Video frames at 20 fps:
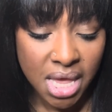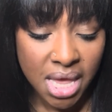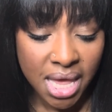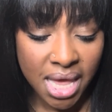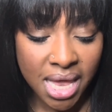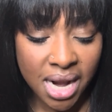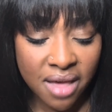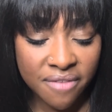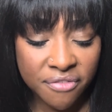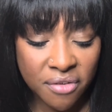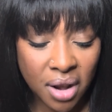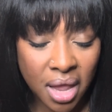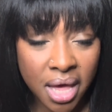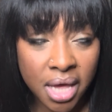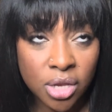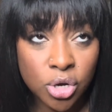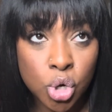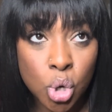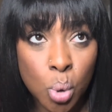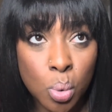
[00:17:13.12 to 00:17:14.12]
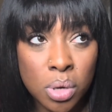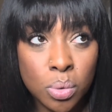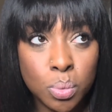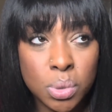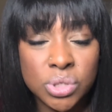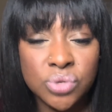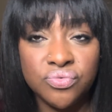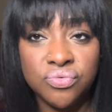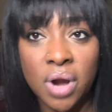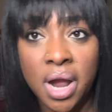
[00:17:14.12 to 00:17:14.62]
And I feel like no one
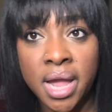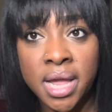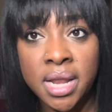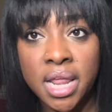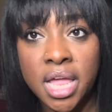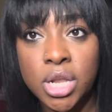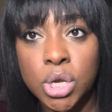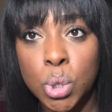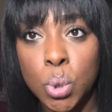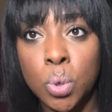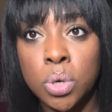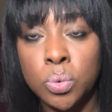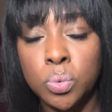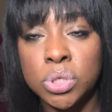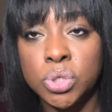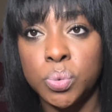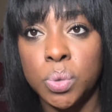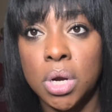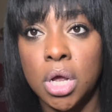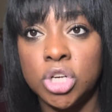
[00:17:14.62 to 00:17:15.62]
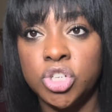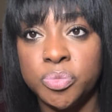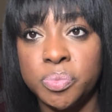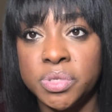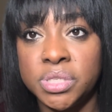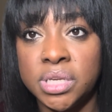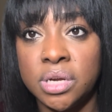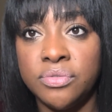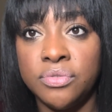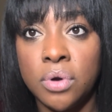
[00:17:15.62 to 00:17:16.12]
was right and no one was
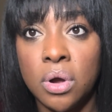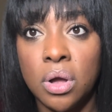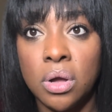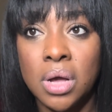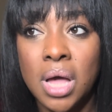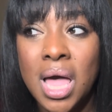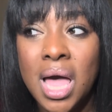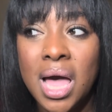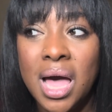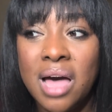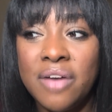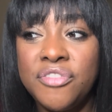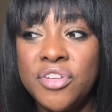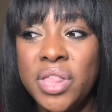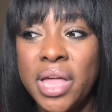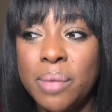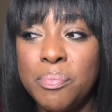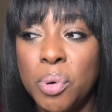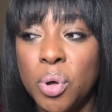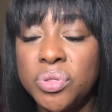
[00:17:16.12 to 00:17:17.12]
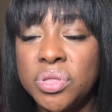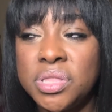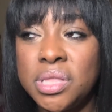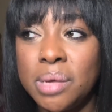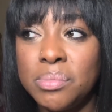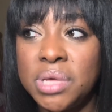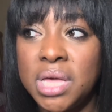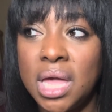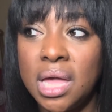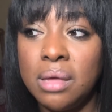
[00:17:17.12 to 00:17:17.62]
100% wrong. I feel like both of
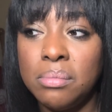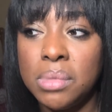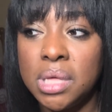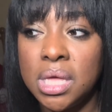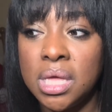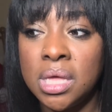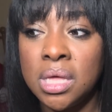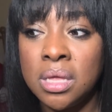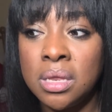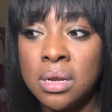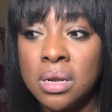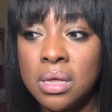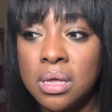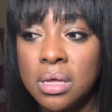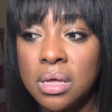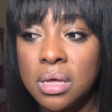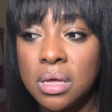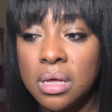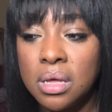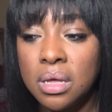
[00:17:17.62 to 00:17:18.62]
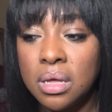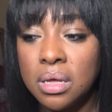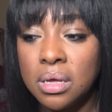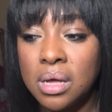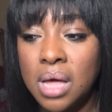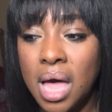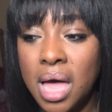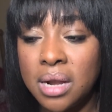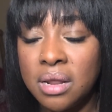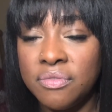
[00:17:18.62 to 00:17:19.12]
them came in
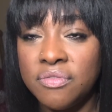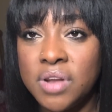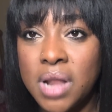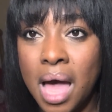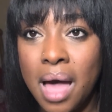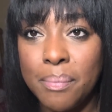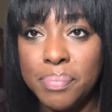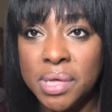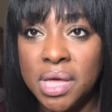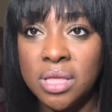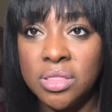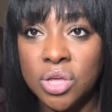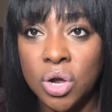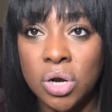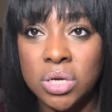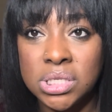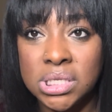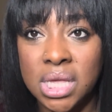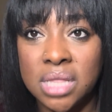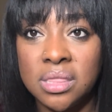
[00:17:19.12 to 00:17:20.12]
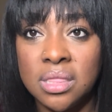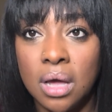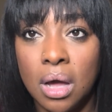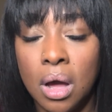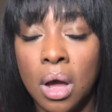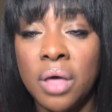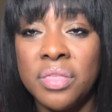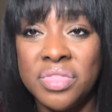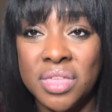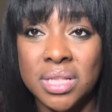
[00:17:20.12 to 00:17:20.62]
kind of not being their
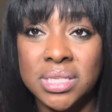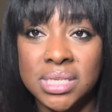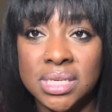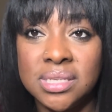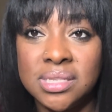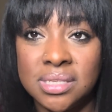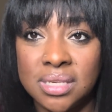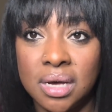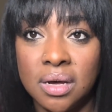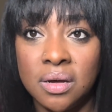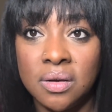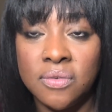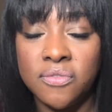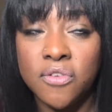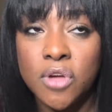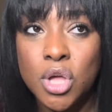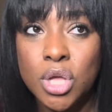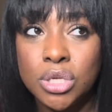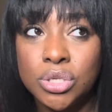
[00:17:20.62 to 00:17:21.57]
authentic self.